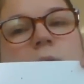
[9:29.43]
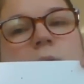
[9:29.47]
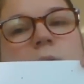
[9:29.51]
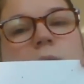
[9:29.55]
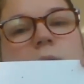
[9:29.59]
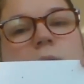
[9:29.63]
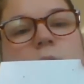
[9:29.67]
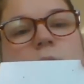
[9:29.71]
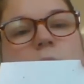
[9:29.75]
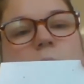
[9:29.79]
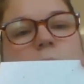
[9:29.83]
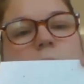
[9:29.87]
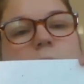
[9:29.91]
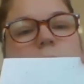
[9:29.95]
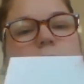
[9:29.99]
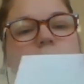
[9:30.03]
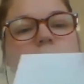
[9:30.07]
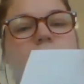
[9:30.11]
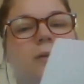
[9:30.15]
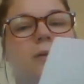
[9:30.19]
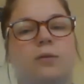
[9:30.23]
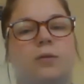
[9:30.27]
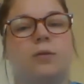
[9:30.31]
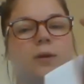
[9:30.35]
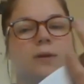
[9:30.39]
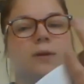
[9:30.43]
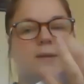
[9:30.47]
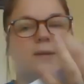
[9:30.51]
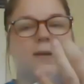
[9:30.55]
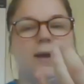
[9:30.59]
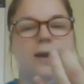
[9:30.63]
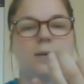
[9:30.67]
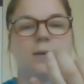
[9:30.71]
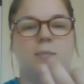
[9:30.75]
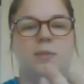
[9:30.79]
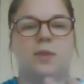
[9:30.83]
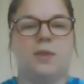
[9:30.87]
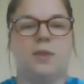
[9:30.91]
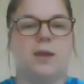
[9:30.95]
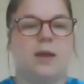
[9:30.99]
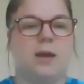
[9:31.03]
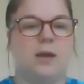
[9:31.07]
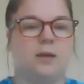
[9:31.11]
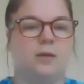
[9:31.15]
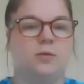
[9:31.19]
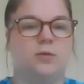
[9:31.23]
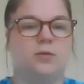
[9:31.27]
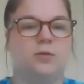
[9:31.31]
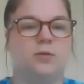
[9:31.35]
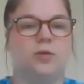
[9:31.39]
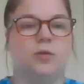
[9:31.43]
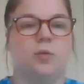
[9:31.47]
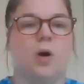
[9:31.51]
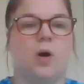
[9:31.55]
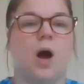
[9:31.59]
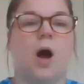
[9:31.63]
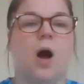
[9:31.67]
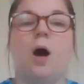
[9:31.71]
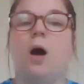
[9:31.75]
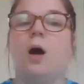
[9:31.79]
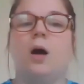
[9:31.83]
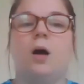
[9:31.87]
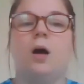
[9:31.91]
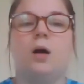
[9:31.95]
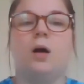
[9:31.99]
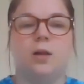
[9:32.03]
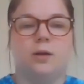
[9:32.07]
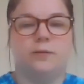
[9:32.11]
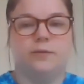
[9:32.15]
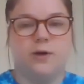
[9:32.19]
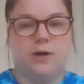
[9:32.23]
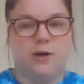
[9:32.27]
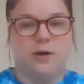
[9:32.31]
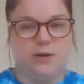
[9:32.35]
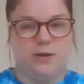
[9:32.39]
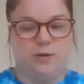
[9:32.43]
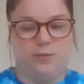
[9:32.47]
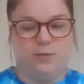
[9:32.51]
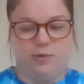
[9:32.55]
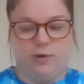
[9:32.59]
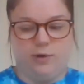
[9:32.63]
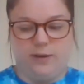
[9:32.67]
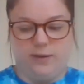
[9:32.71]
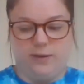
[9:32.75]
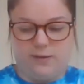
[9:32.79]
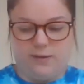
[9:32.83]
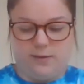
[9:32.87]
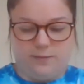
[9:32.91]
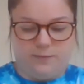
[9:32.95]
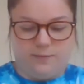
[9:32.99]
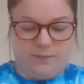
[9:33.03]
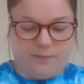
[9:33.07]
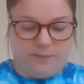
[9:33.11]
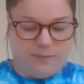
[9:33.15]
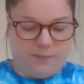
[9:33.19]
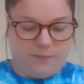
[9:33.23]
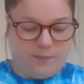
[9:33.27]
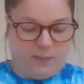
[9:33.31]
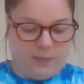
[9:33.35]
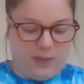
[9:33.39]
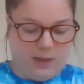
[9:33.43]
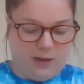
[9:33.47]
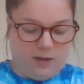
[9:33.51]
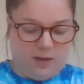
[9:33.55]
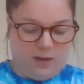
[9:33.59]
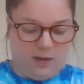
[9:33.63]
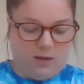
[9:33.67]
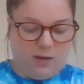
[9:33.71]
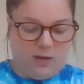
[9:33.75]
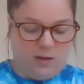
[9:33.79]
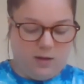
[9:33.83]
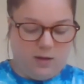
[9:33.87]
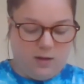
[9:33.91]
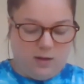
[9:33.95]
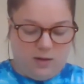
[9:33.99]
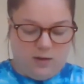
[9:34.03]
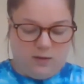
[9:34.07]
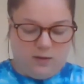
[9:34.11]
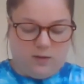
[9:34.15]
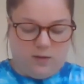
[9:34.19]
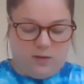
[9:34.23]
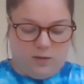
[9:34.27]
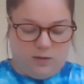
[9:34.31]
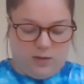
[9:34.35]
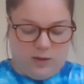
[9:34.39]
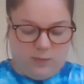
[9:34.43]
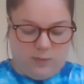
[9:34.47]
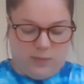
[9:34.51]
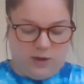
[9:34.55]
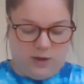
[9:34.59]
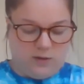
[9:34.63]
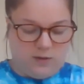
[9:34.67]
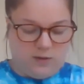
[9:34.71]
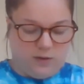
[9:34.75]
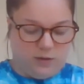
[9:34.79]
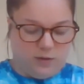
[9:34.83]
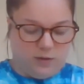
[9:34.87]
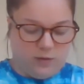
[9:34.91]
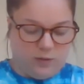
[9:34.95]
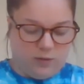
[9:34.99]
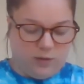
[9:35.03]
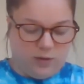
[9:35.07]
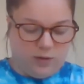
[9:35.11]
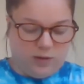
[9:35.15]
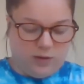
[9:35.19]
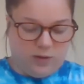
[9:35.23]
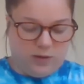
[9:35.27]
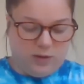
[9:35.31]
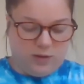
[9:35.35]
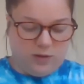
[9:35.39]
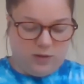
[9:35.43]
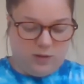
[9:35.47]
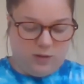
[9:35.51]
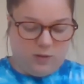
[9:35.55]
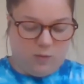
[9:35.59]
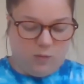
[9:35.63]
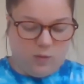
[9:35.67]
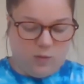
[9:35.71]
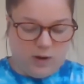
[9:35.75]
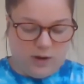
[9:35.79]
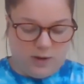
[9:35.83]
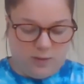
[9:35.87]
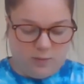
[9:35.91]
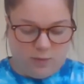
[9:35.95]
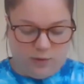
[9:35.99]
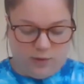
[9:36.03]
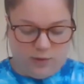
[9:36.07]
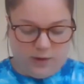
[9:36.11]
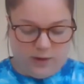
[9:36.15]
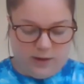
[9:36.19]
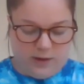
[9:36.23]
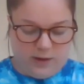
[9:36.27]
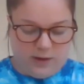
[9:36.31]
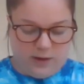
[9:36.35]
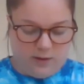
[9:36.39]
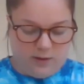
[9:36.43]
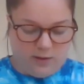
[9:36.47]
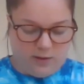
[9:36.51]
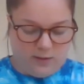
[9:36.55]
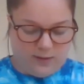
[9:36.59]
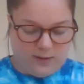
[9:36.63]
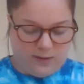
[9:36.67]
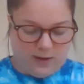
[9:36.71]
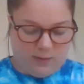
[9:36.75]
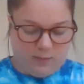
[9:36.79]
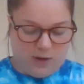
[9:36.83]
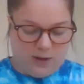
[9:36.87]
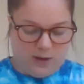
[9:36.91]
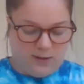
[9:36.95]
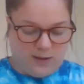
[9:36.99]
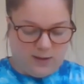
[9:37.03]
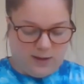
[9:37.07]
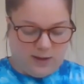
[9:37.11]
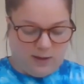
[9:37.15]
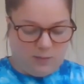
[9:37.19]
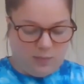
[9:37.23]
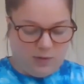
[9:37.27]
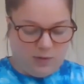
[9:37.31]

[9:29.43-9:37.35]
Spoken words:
So we're going to do the same thing to all of our other points. So let me do one more here, step by step.